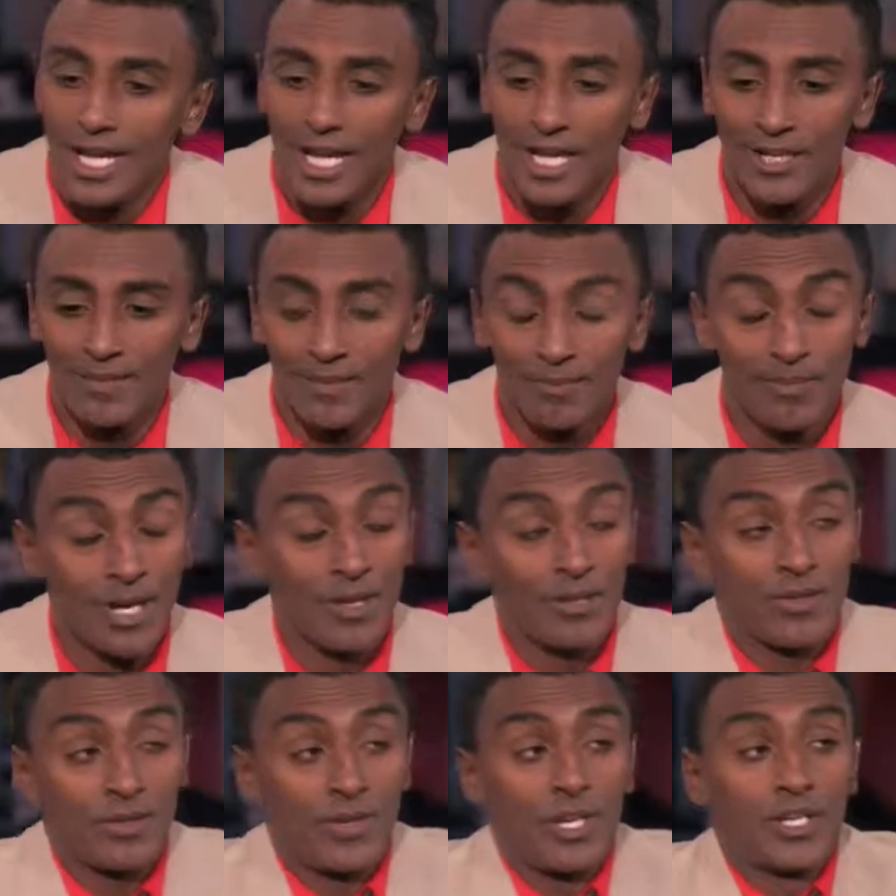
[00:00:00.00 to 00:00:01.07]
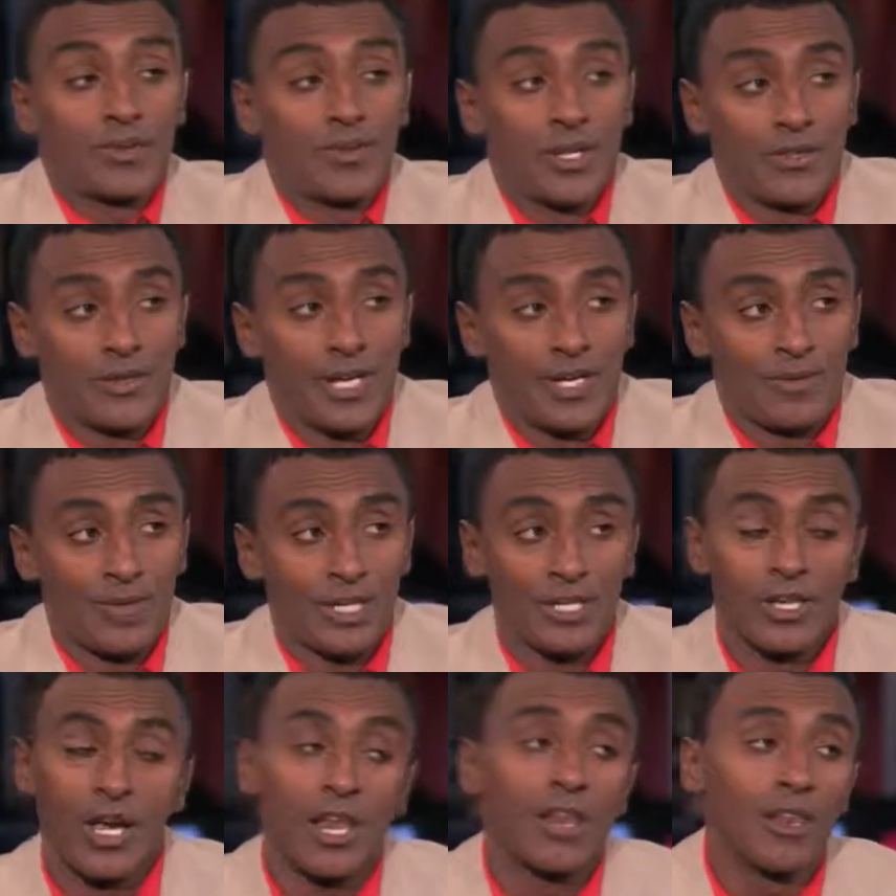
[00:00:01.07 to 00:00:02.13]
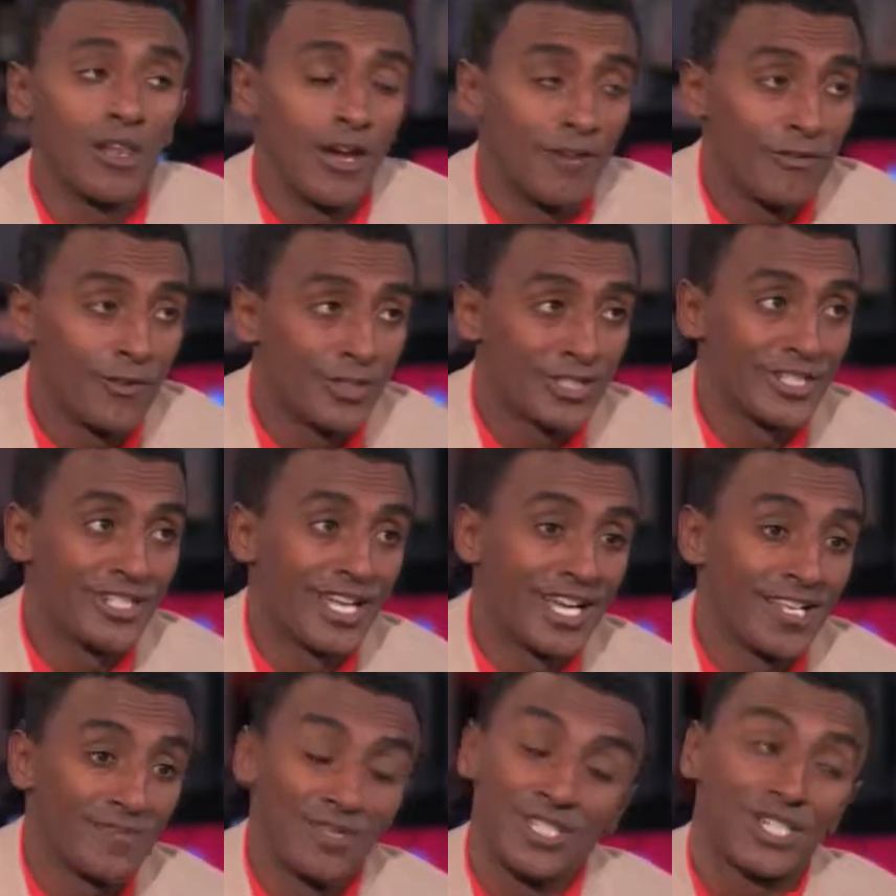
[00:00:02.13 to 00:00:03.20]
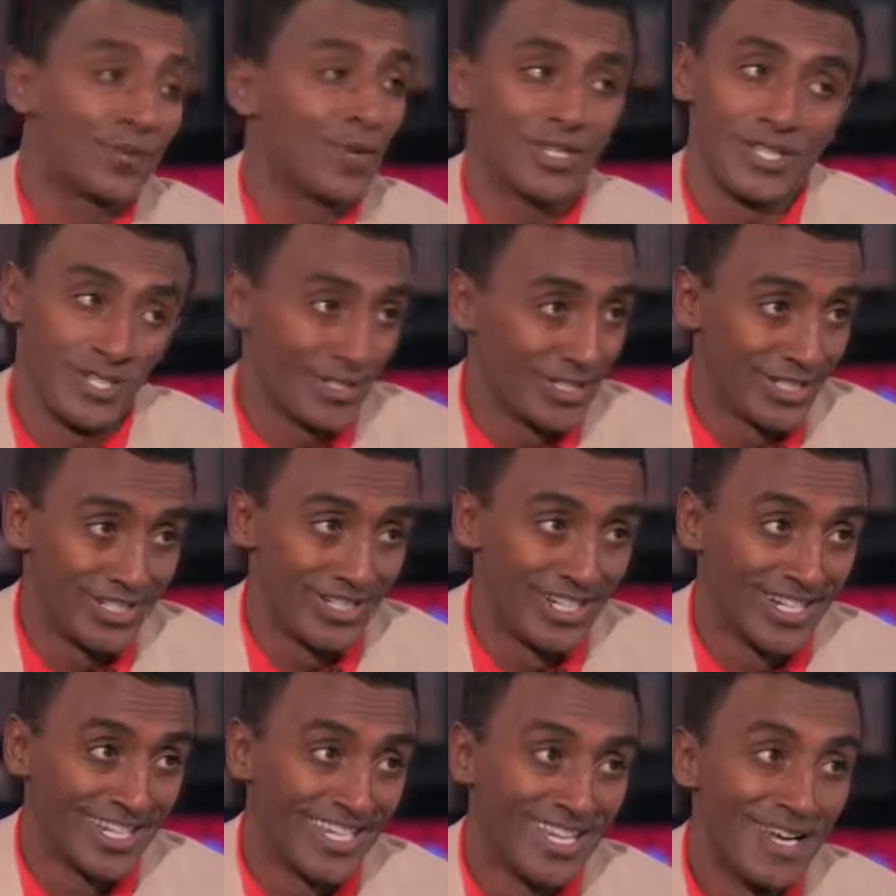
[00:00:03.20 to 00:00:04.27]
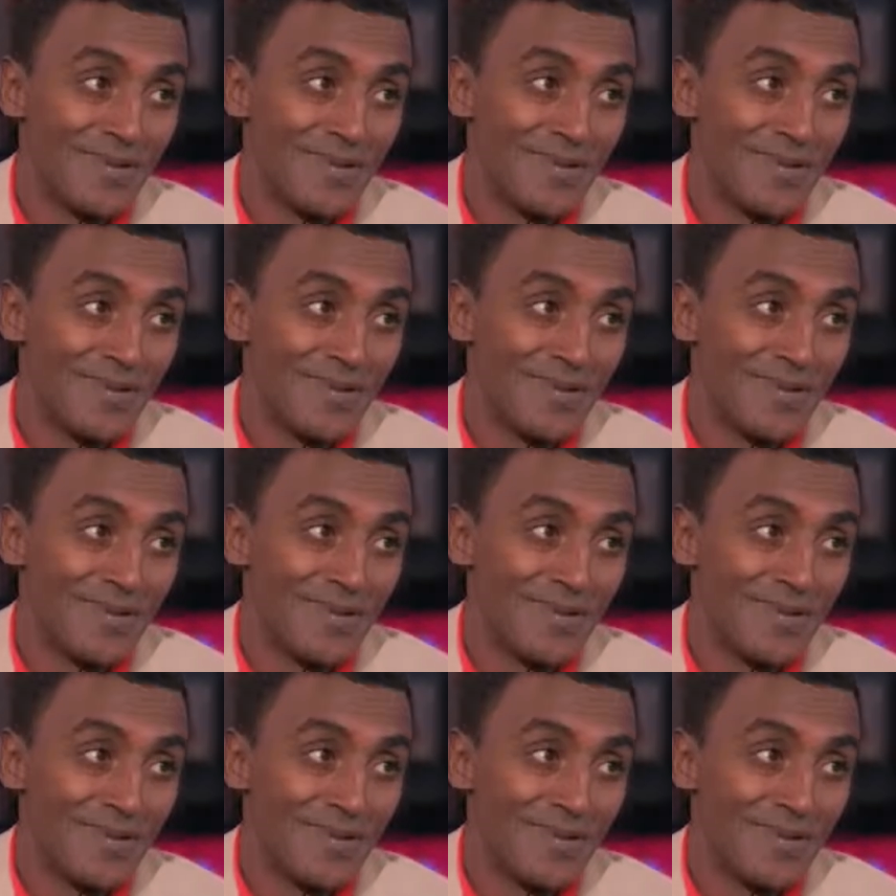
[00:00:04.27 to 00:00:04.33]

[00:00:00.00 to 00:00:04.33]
And my Swedish mother, Anne Marie, I love her to death, but she wasn't a good cook.